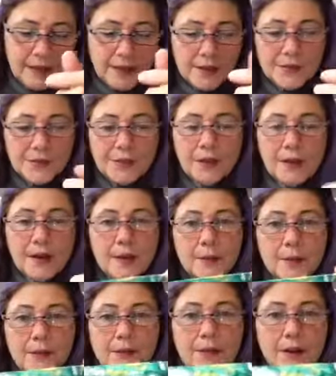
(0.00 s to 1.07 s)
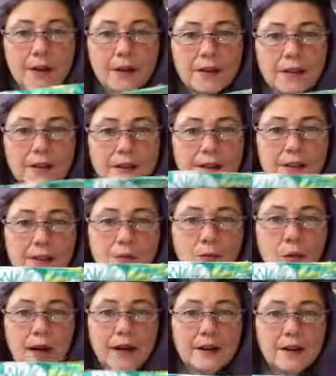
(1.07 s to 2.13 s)
So I prefer these
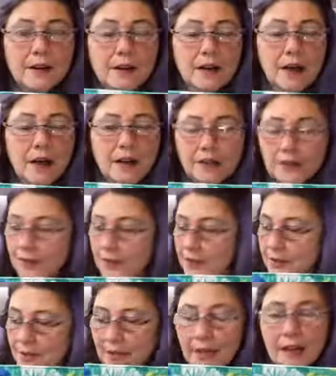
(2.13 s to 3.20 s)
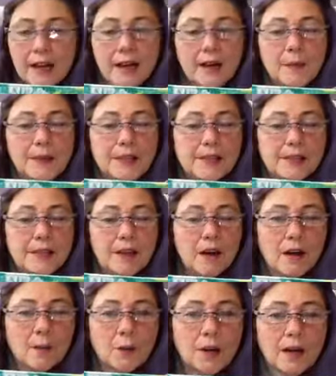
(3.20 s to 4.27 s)
wider collars because they
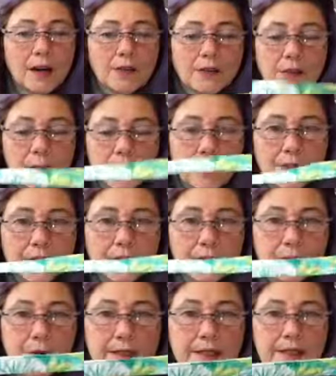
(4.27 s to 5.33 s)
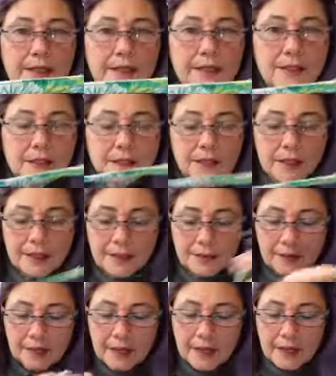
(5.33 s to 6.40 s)
are more comfortable, and this one's nice and light.
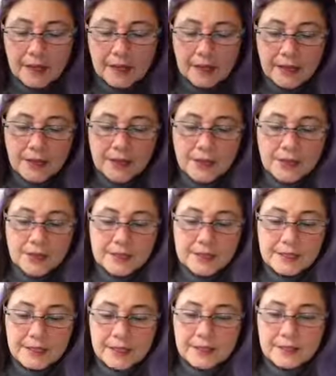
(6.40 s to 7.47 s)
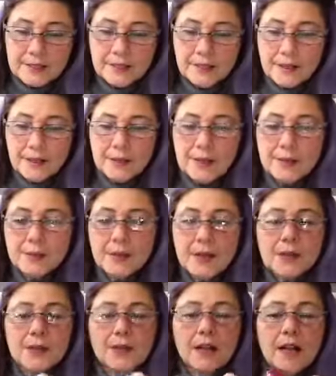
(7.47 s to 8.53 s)
And then Tristan has another
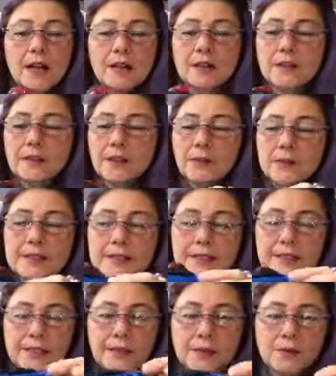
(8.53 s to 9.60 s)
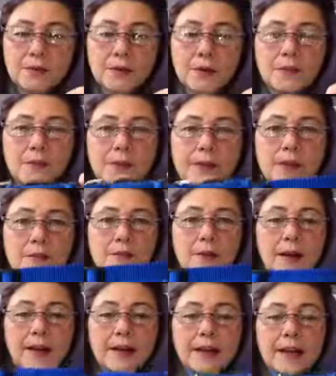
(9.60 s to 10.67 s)
special collar that was a gift from a friend of
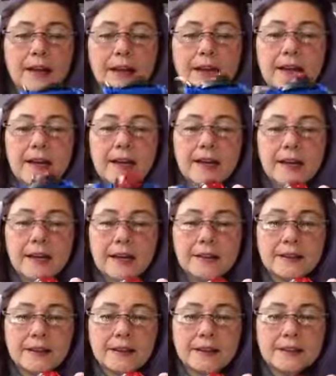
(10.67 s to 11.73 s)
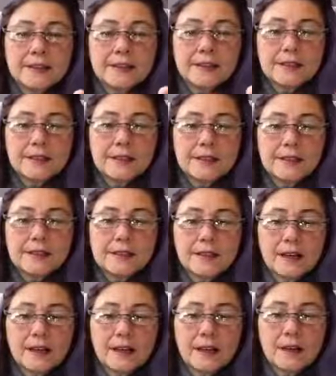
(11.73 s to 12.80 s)
mine, and this is
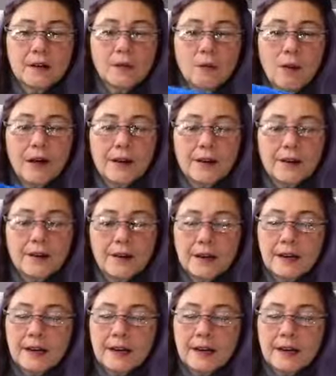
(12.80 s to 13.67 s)
wider